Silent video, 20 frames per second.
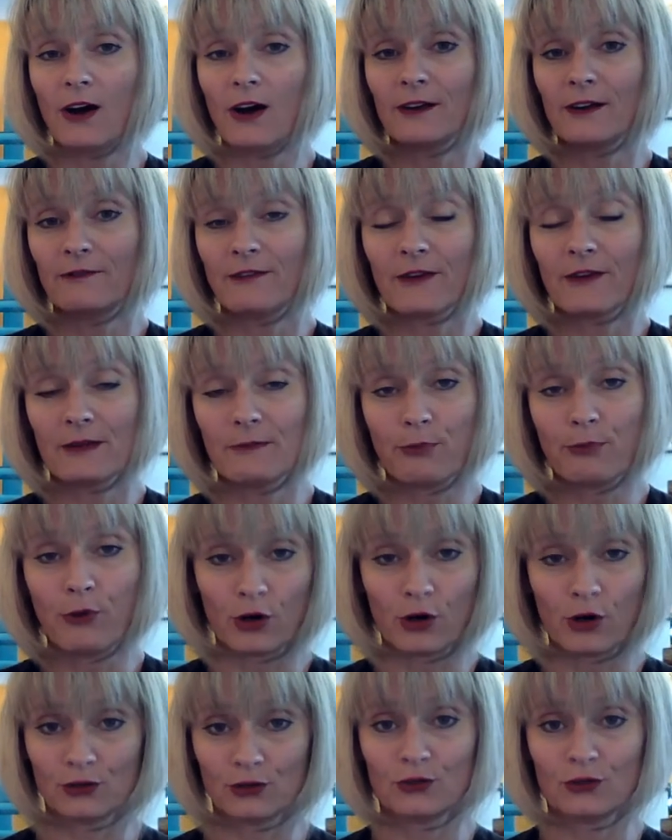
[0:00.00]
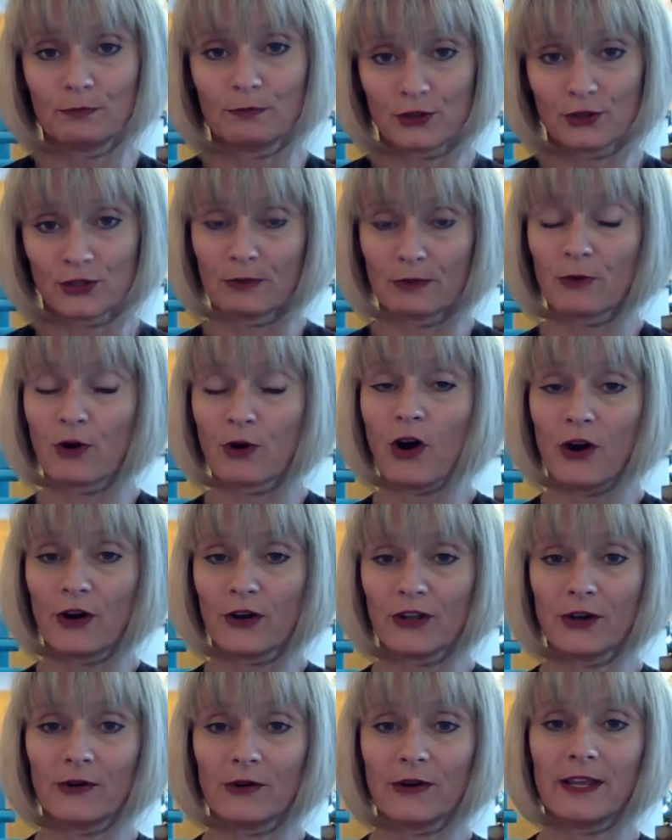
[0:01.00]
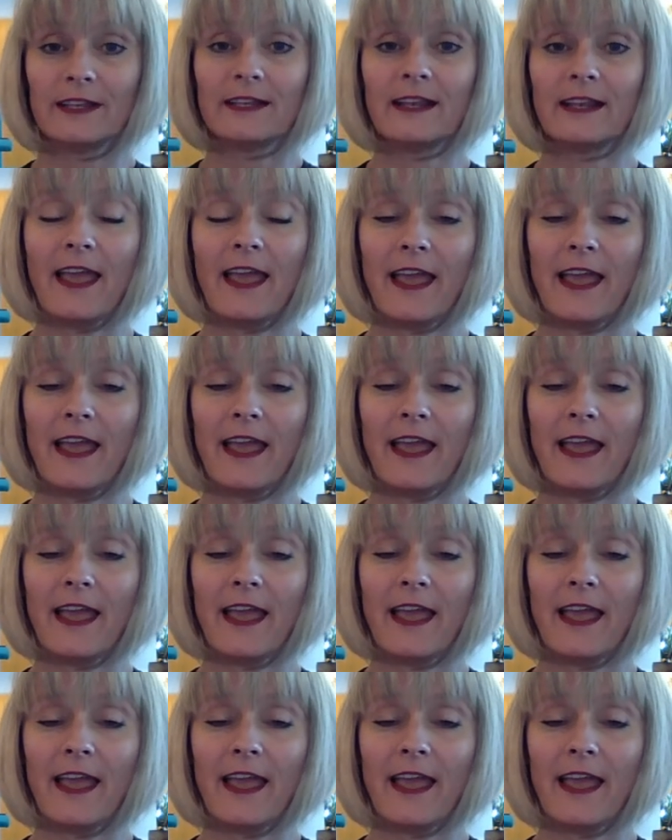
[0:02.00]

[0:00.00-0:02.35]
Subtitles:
very important to put some cardio in.